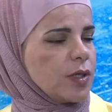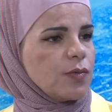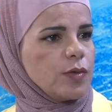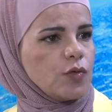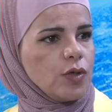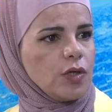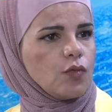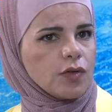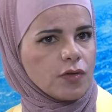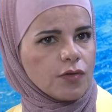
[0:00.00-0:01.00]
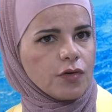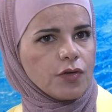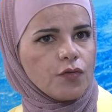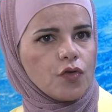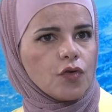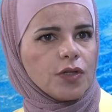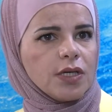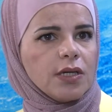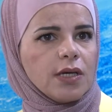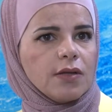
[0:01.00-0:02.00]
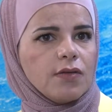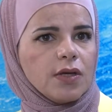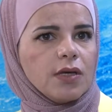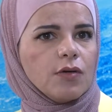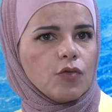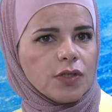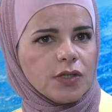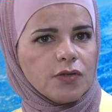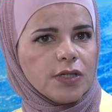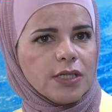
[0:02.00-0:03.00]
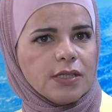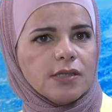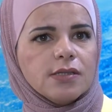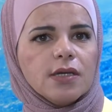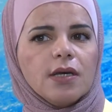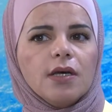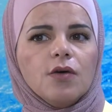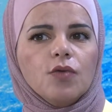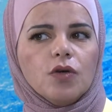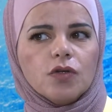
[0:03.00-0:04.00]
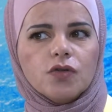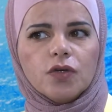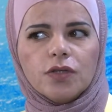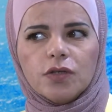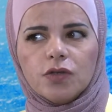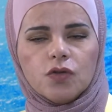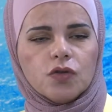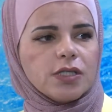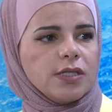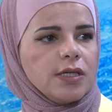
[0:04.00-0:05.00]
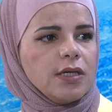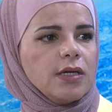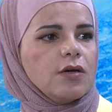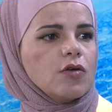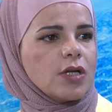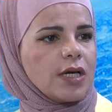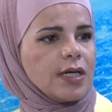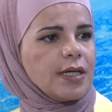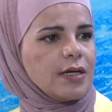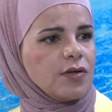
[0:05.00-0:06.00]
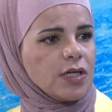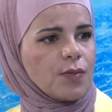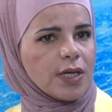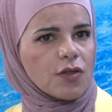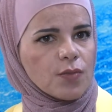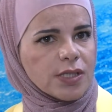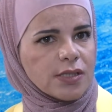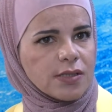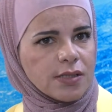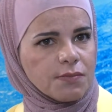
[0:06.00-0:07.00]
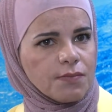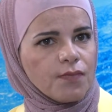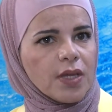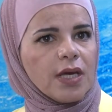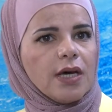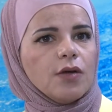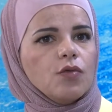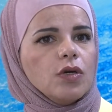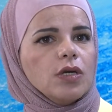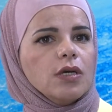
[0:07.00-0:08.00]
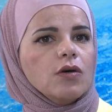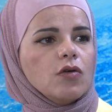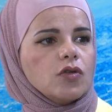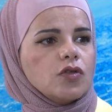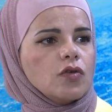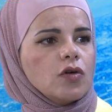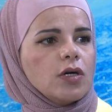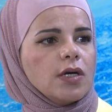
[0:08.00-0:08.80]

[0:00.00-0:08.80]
between Water Authority of Jordan and the water utilities. We also introduced the online learning management system, and we also